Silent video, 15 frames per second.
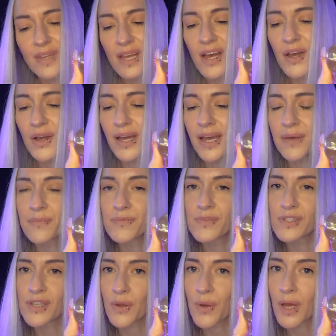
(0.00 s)
Okay,
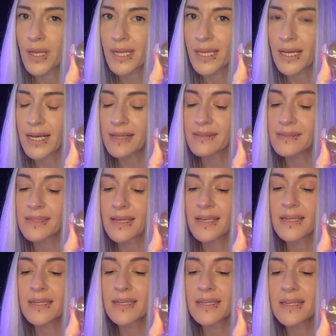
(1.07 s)
so honey
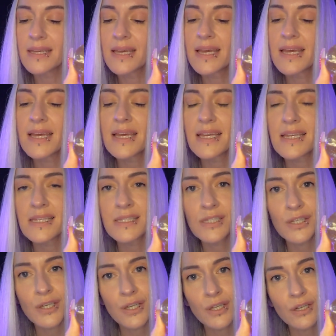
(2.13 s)
calcite is
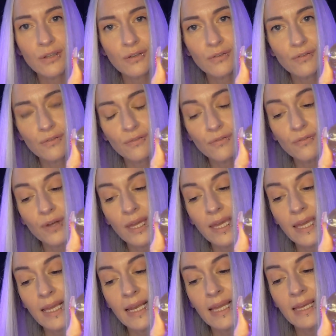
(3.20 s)
good for
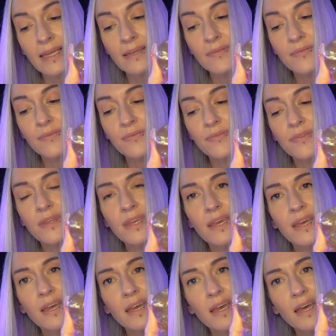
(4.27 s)
healing
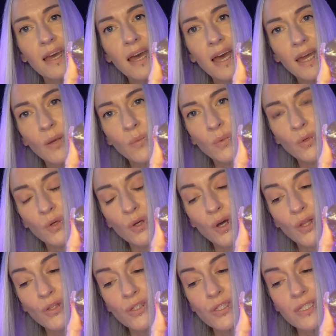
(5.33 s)
and will
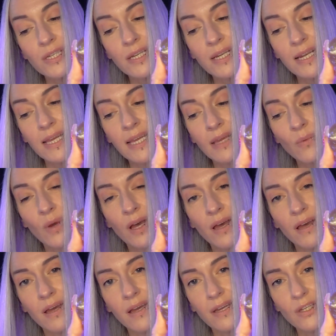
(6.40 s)
constantly
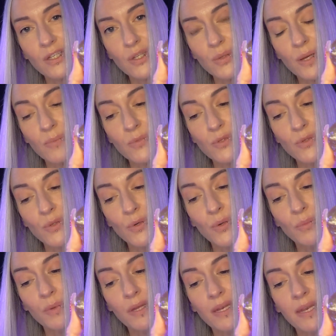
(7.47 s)
work to
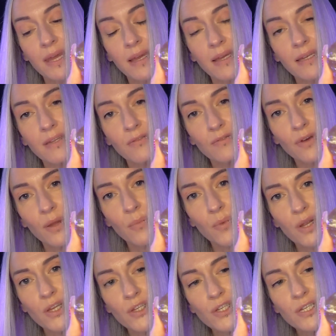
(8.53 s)
absorb negative
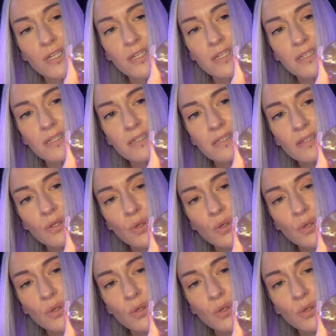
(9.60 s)
vibrations.